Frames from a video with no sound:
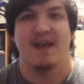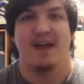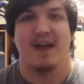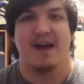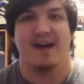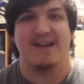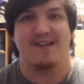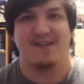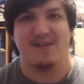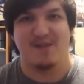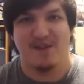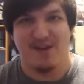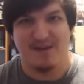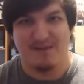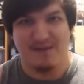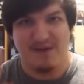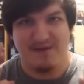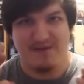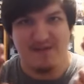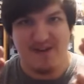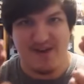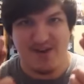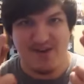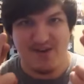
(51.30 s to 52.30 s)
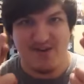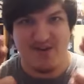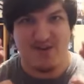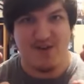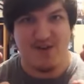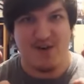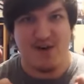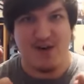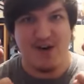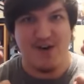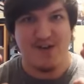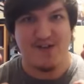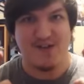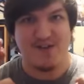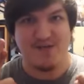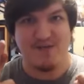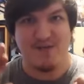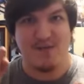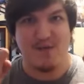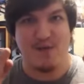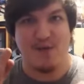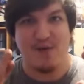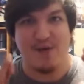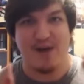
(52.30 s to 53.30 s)
I still have my fingers crossed
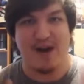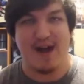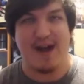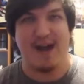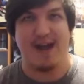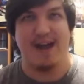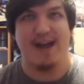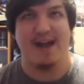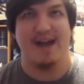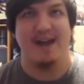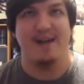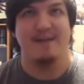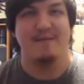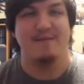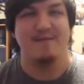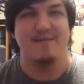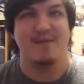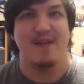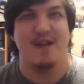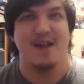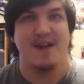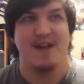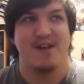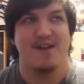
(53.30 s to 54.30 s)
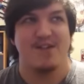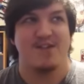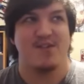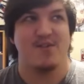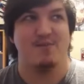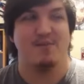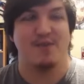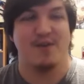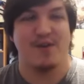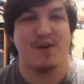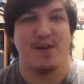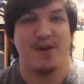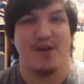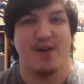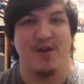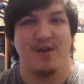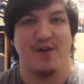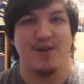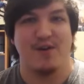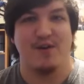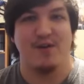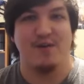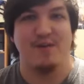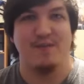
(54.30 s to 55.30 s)
for a
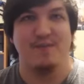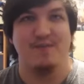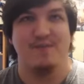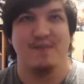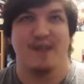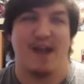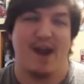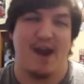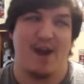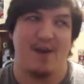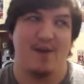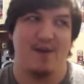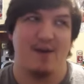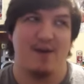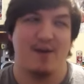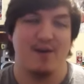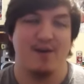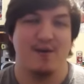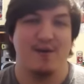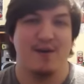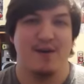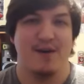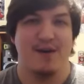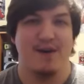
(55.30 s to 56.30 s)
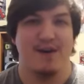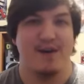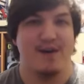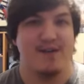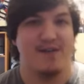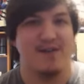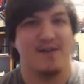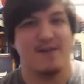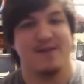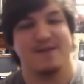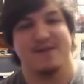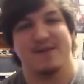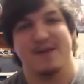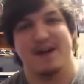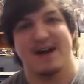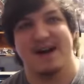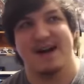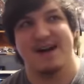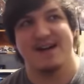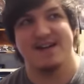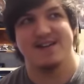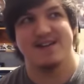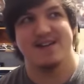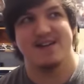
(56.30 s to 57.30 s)
Supergirl, Arrow, The
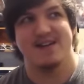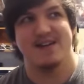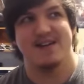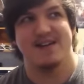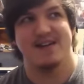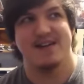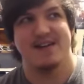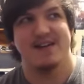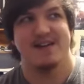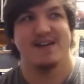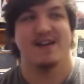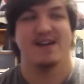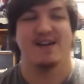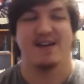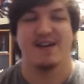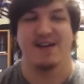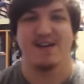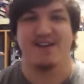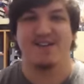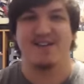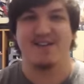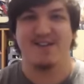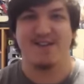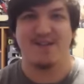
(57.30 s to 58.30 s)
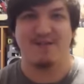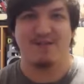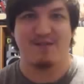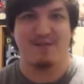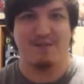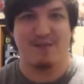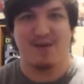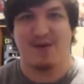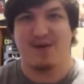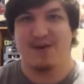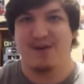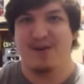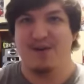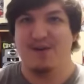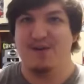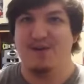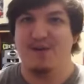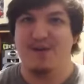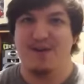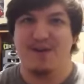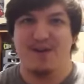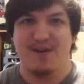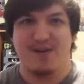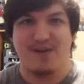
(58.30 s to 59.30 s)
Flash, Legends of Tomorrow
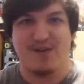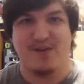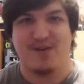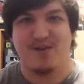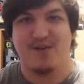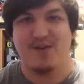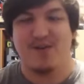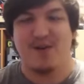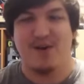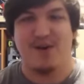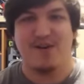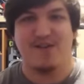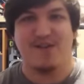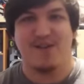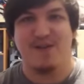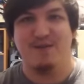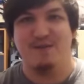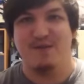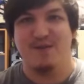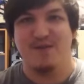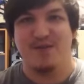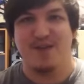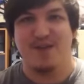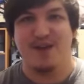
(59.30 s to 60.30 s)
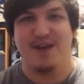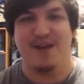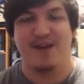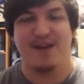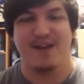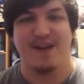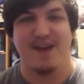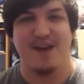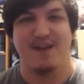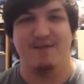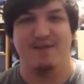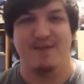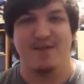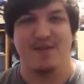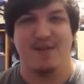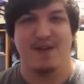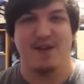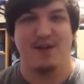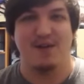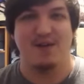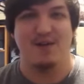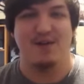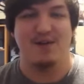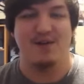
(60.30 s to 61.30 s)
crossover thing, even
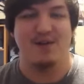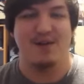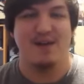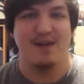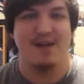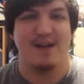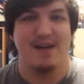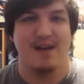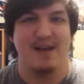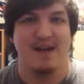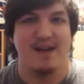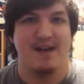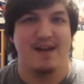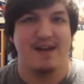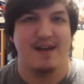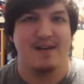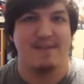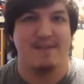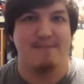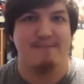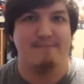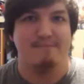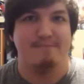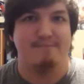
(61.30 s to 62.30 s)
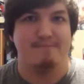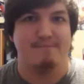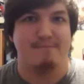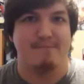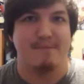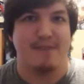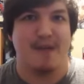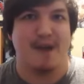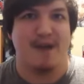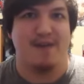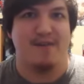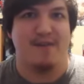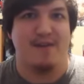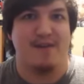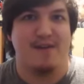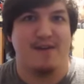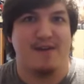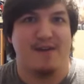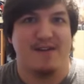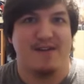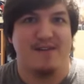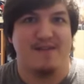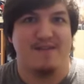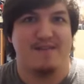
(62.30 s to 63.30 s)
though I've heard
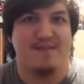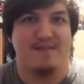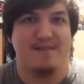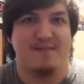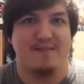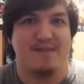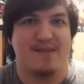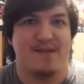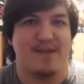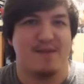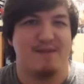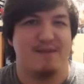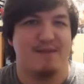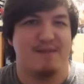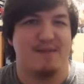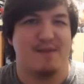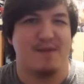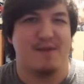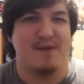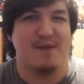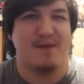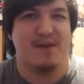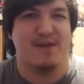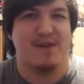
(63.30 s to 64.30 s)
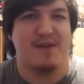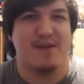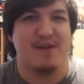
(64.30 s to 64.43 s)
it said before that